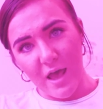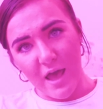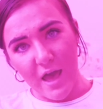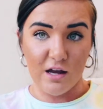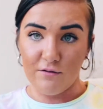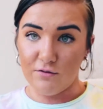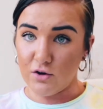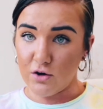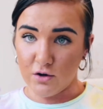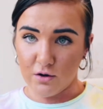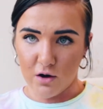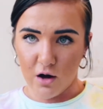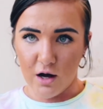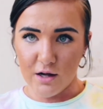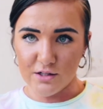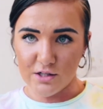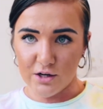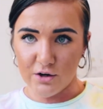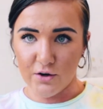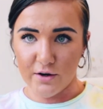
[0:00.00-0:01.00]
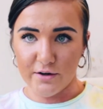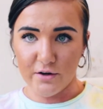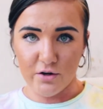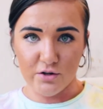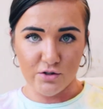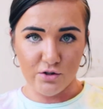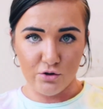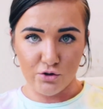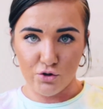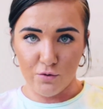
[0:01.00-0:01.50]
If you're a content creator or
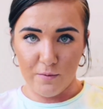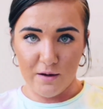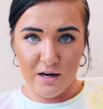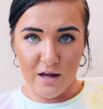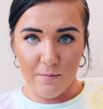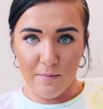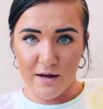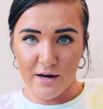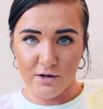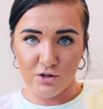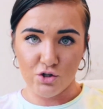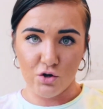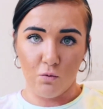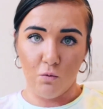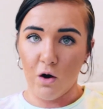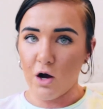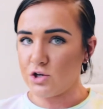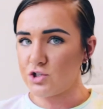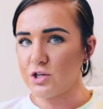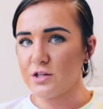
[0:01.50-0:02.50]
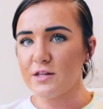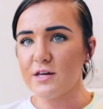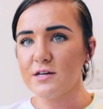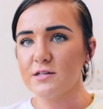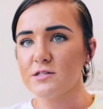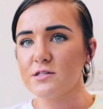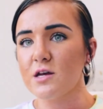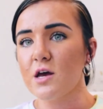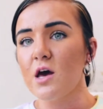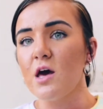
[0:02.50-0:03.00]
social media manager watching
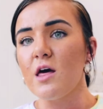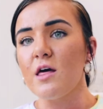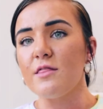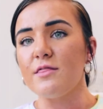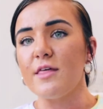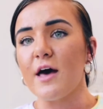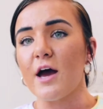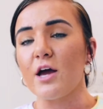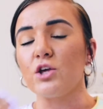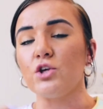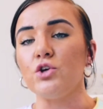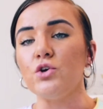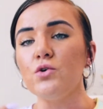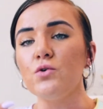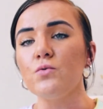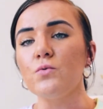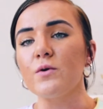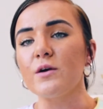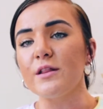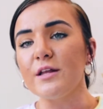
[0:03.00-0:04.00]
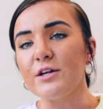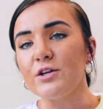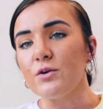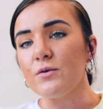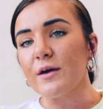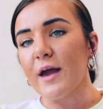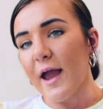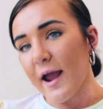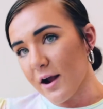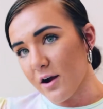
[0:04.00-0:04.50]
this, that you really
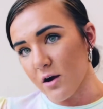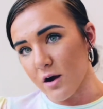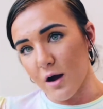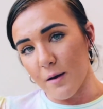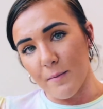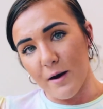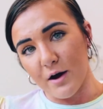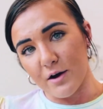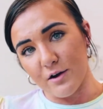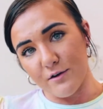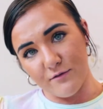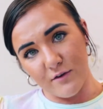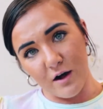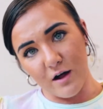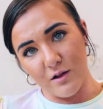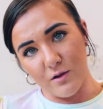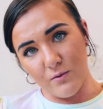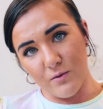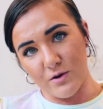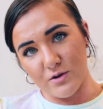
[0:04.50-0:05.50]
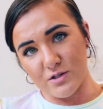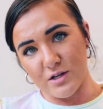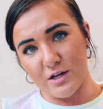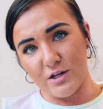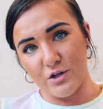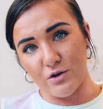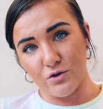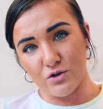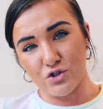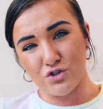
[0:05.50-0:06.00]
do care about your followers
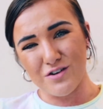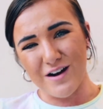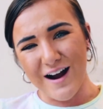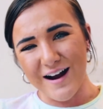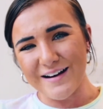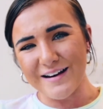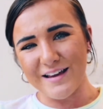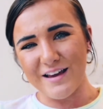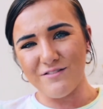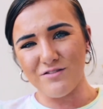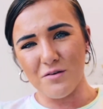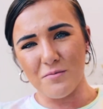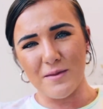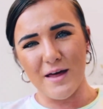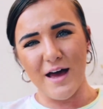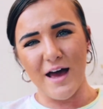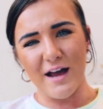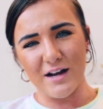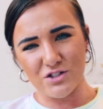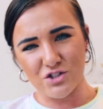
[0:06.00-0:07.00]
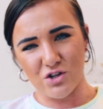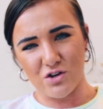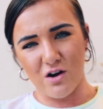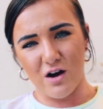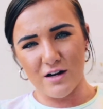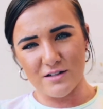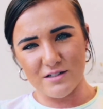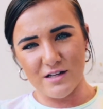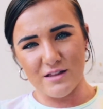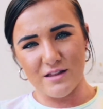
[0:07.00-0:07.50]
and you're trying to give them that extra
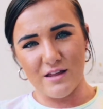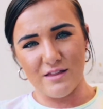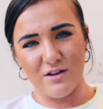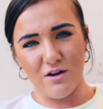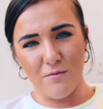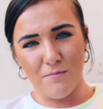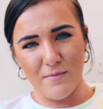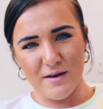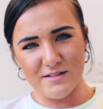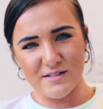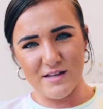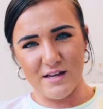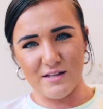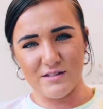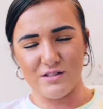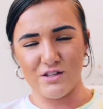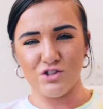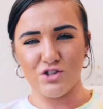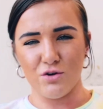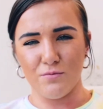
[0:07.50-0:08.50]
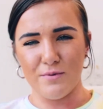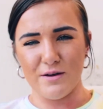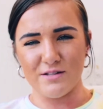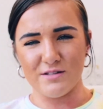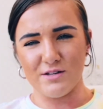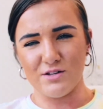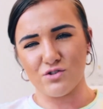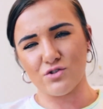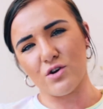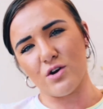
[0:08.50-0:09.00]
content that they're missing since your
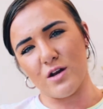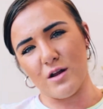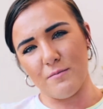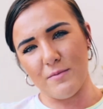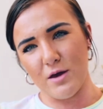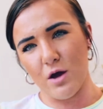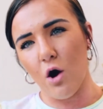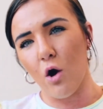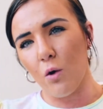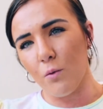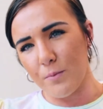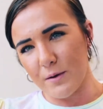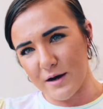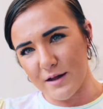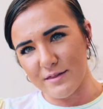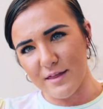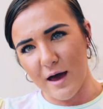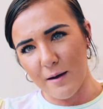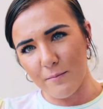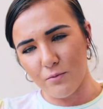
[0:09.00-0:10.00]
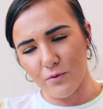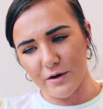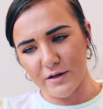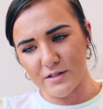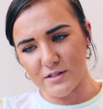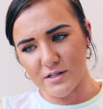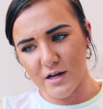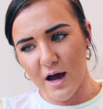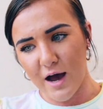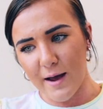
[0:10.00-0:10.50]
business couldn't be open at that point
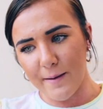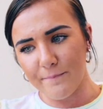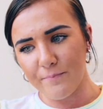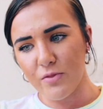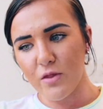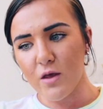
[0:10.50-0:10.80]
in time.